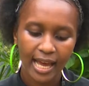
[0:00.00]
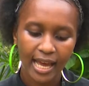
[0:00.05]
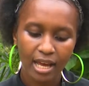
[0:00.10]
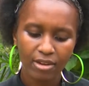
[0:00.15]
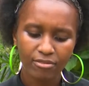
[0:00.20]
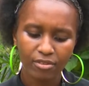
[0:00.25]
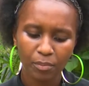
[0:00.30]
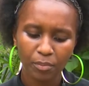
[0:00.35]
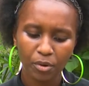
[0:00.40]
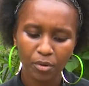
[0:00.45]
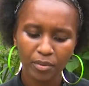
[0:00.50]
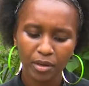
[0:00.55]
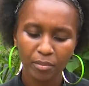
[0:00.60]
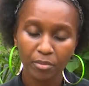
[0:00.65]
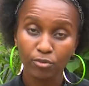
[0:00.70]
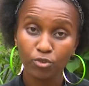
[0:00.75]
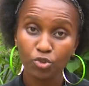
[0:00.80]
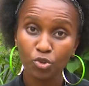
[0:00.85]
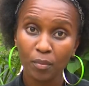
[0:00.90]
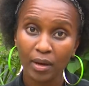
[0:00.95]
I have a problem
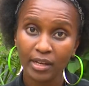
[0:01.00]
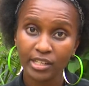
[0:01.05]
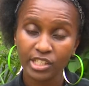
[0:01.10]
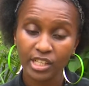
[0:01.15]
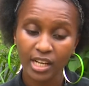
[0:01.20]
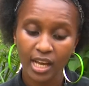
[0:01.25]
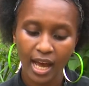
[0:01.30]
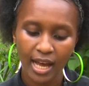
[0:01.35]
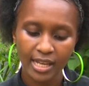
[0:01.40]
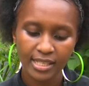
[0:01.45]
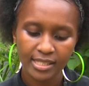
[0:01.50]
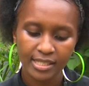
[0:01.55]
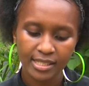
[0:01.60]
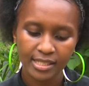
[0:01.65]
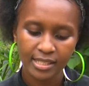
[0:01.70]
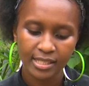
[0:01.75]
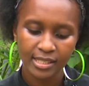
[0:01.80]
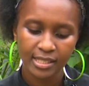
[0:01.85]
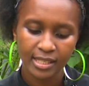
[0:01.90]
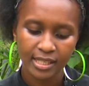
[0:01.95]
of too much gas.
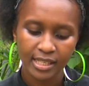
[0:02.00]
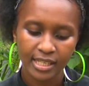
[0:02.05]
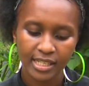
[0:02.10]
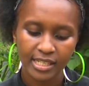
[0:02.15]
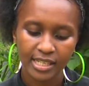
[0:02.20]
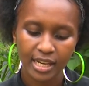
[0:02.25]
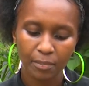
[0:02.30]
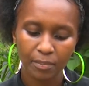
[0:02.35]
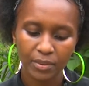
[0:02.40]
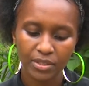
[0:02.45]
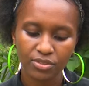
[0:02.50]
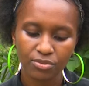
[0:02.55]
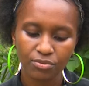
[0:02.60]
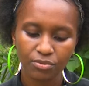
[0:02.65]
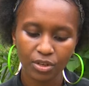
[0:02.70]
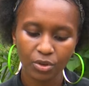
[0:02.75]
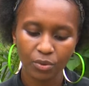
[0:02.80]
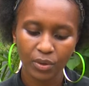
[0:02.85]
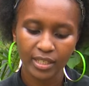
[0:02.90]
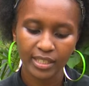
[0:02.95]
It happens
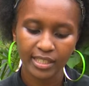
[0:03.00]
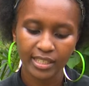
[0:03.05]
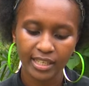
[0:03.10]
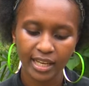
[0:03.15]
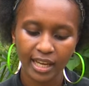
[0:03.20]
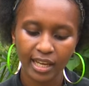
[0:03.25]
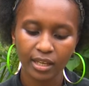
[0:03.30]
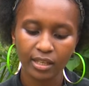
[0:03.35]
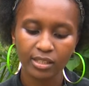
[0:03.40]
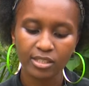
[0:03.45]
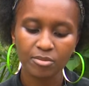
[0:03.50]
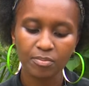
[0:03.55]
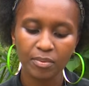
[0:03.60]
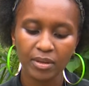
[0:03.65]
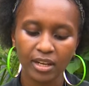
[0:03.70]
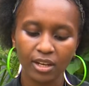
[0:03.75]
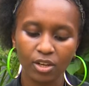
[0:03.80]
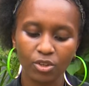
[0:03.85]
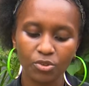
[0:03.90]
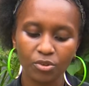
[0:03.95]
frequently. I
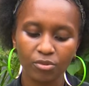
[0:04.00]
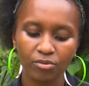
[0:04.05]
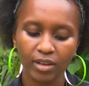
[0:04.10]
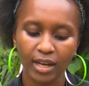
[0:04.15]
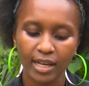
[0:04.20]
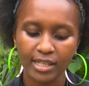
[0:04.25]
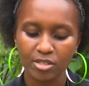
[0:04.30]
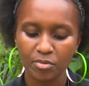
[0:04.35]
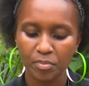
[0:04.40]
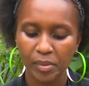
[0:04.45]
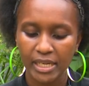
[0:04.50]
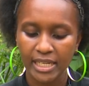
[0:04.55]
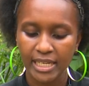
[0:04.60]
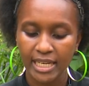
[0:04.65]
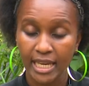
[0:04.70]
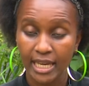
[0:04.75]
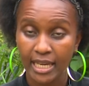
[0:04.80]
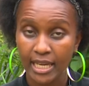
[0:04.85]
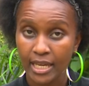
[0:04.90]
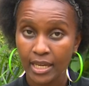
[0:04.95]
expel a lot of gas per
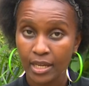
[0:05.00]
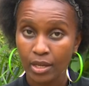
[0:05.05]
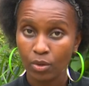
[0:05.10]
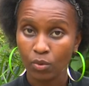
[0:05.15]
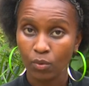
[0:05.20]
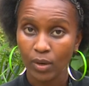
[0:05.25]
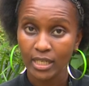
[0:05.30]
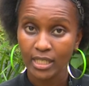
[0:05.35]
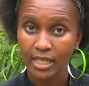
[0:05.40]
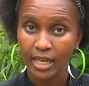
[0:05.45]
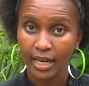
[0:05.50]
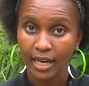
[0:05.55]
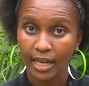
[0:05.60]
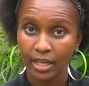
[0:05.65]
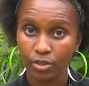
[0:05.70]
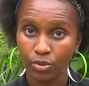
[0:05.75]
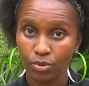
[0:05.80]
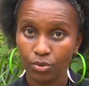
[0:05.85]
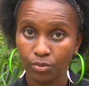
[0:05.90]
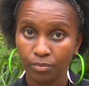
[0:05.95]
day. What can
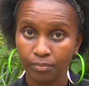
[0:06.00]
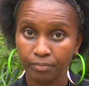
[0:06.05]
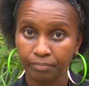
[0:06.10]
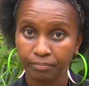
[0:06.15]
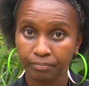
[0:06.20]
I do?